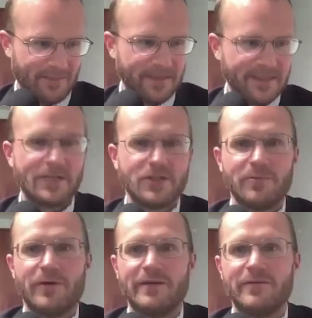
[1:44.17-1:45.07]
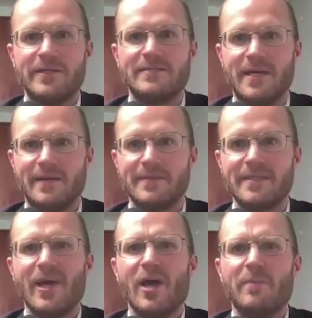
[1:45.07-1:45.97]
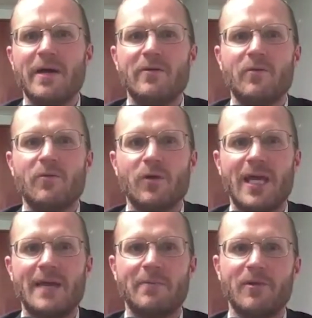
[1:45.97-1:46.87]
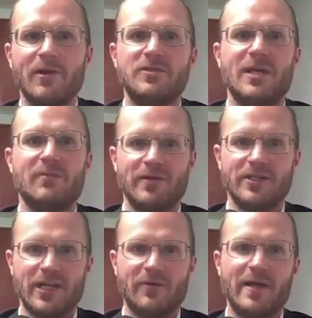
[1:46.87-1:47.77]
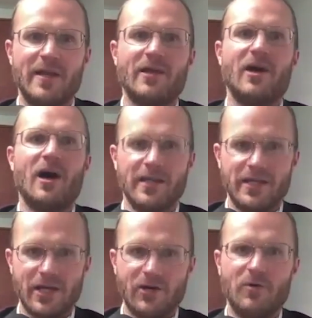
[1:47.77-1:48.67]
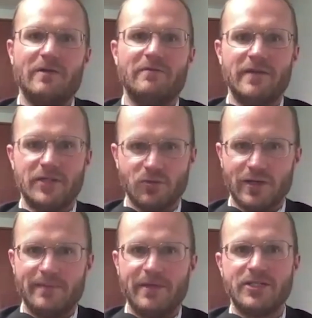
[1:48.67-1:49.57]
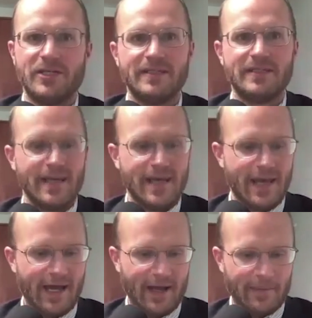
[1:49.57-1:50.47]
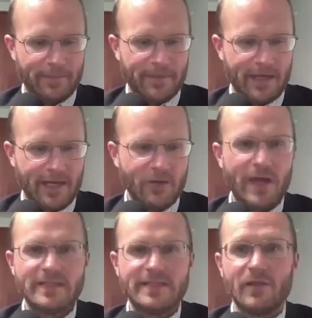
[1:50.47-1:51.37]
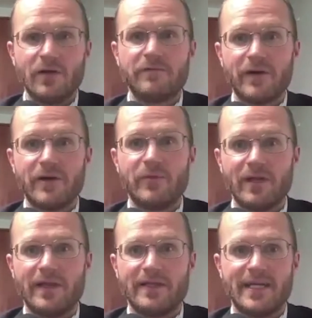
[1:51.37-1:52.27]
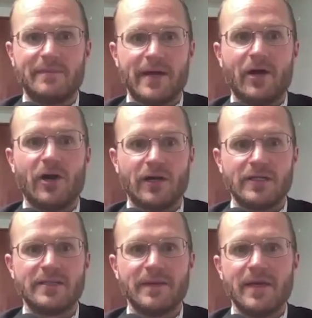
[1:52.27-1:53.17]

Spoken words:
central point for these memes, but we're capable of generating audio and visual images in ways that look very realistic but aren't.